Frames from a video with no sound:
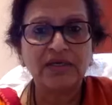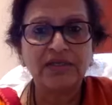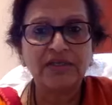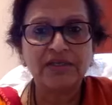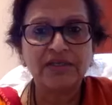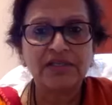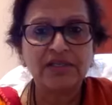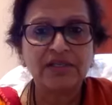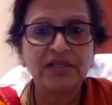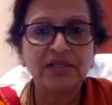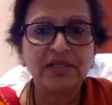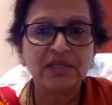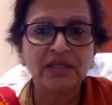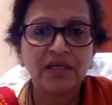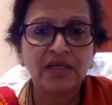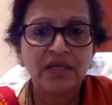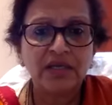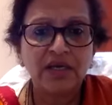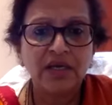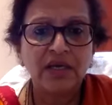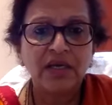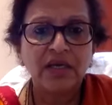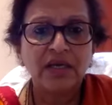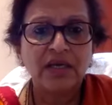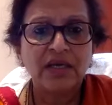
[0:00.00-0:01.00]
Krishna.
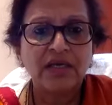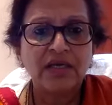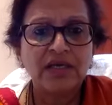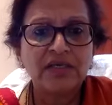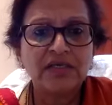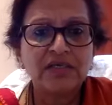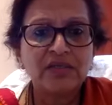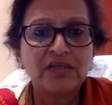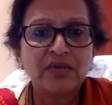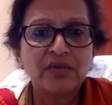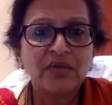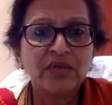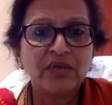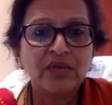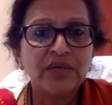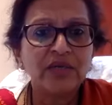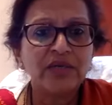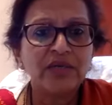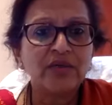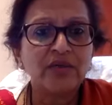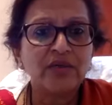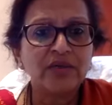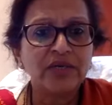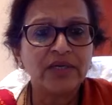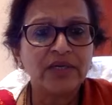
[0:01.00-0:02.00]
Is
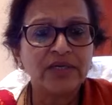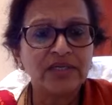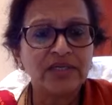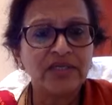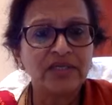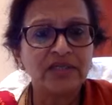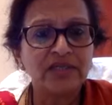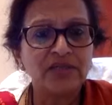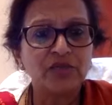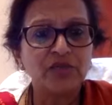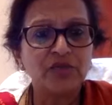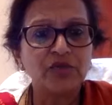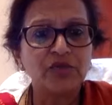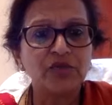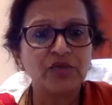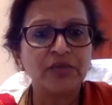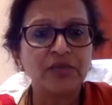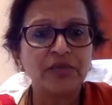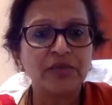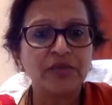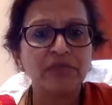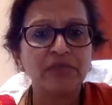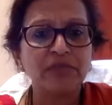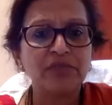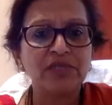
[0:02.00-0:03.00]
Eldoret, George
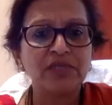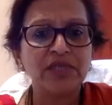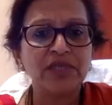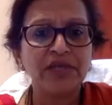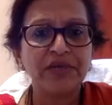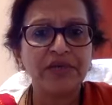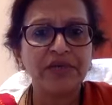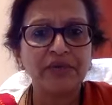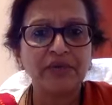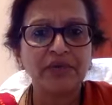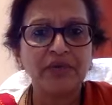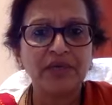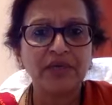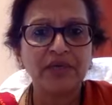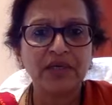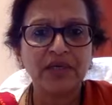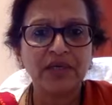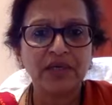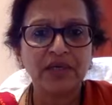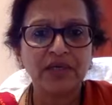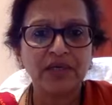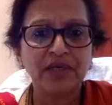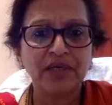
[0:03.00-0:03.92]
Prabhuji, are you there?